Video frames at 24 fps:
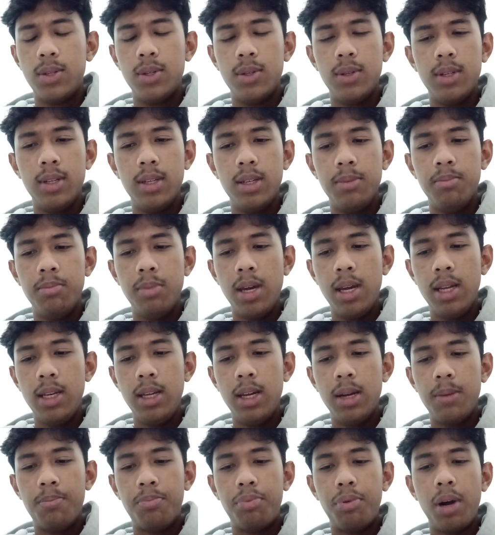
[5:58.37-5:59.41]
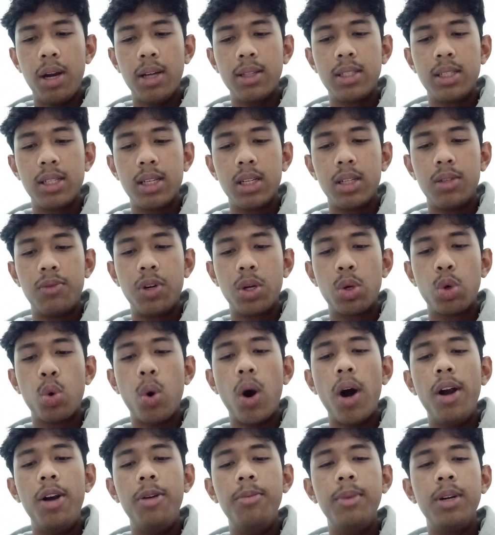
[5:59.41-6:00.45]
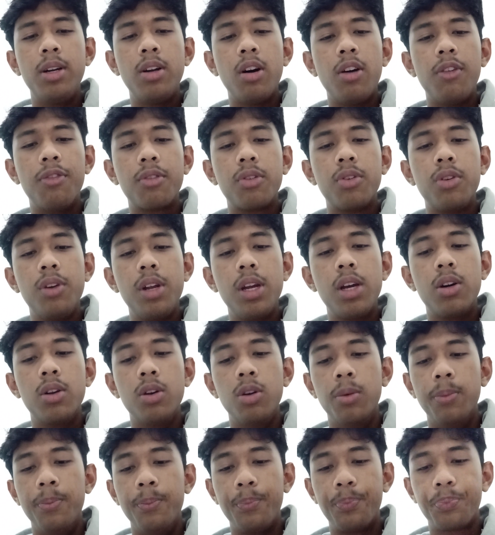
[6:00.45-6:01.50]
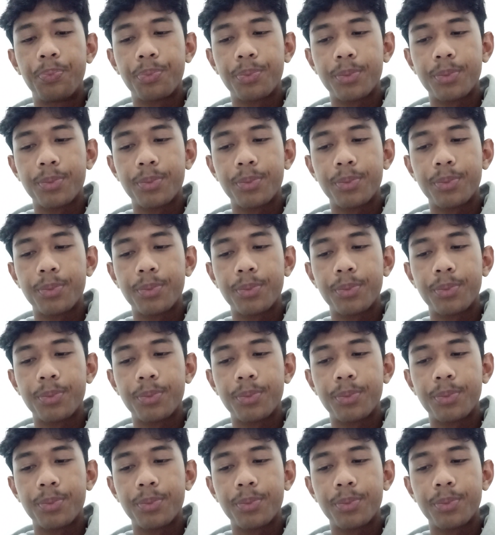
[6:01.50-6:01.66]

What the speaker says: the immediate practical requirement of curriculum.